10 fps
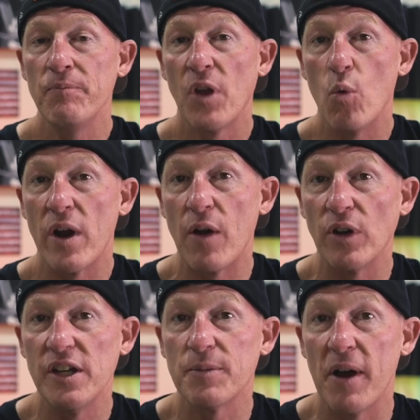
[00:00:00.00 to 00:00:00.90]
when I
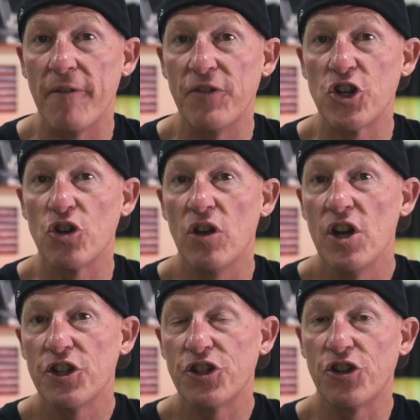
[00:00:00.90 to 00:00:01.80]
release my official
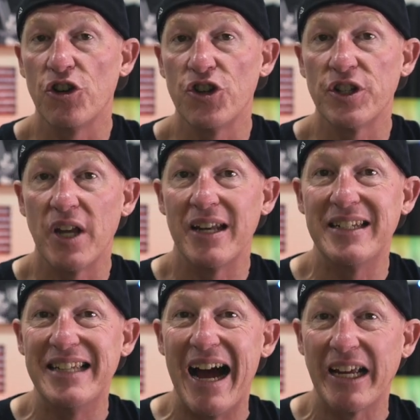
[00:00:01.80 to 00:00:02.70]
Sturgis
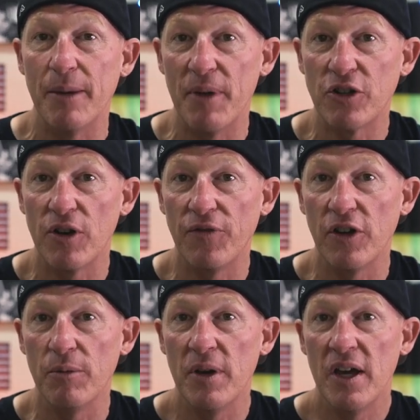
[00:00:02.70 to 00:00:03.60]
documentary
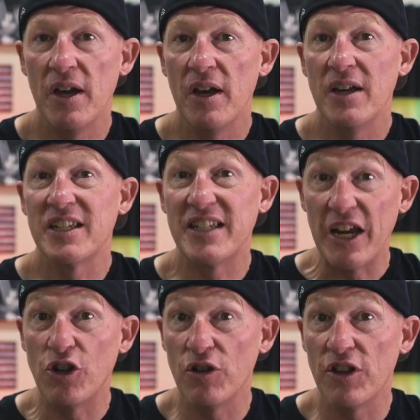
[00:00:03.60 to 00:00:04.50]
film. Stay
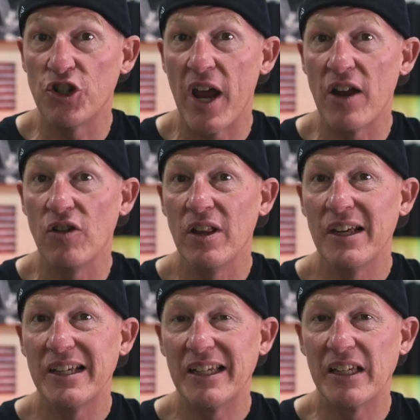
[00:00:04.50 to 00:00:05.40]
tuned to the channel.
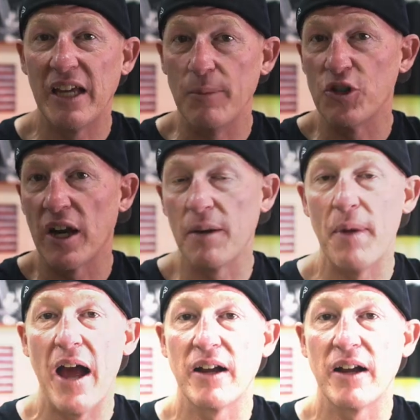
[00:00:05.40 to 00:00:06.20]
Keep checking back.